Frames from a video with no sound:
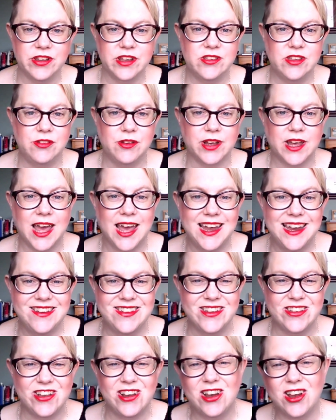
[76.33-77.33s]
I do
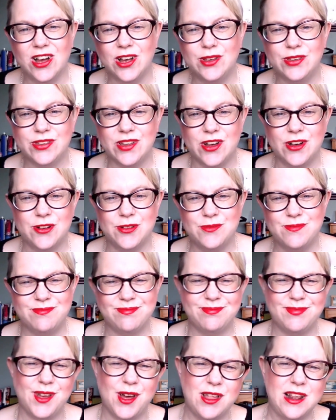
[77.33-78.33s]
occasionally do lifestyle,
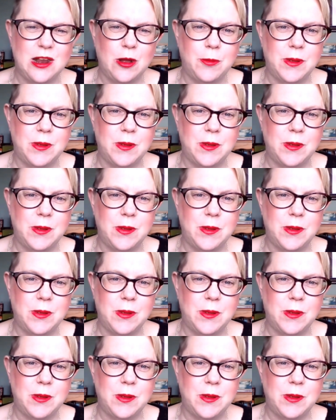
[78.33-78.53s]
a little